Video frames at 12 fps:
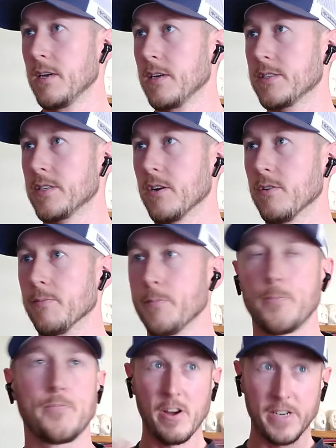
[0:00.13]
So
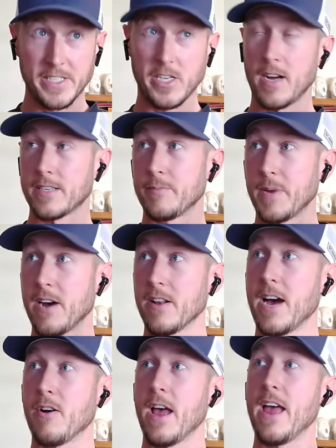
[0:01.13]
we already talked about
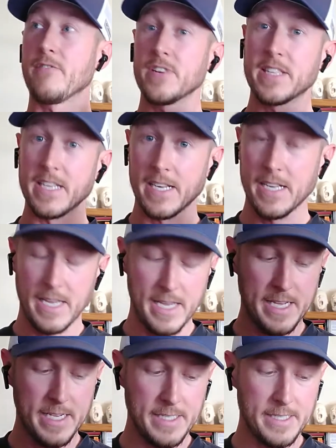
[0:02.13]
how
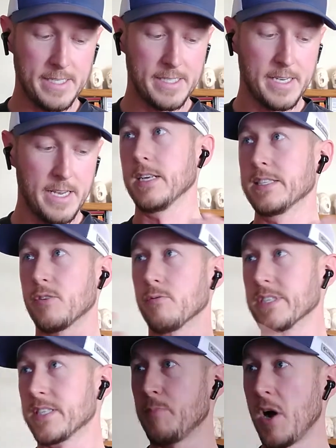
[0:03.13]
it's a
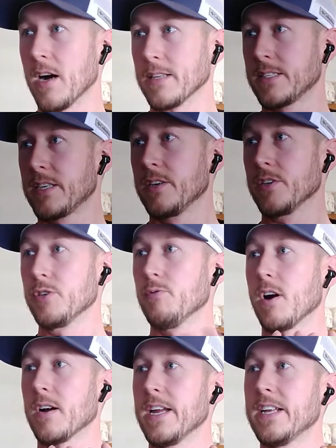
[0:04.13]
response. You
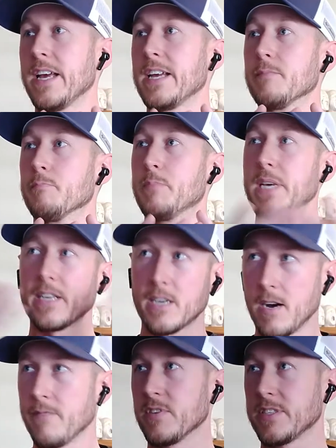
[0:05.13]
are in a big
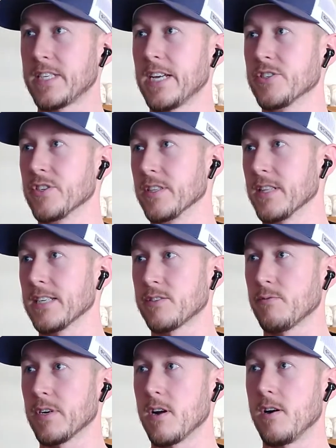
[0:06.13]
conversation. That's
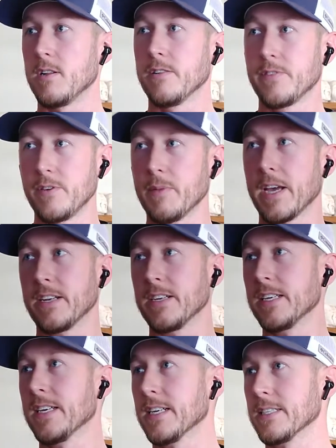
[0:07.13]
what all of
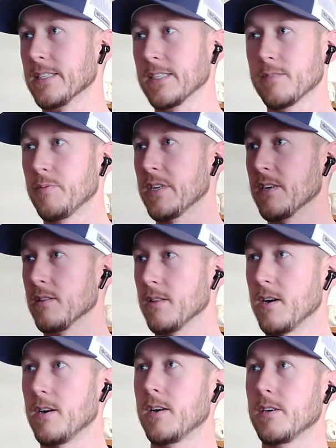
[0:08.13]
humanity is. It's been a
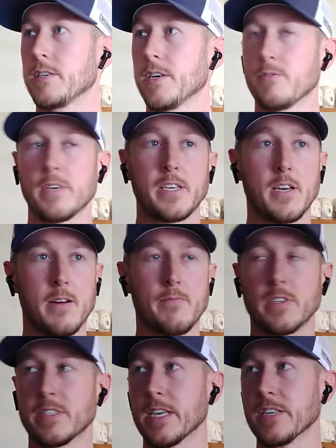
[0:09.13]
long going
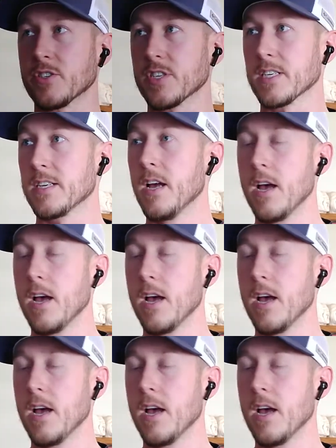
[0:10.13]
conversation.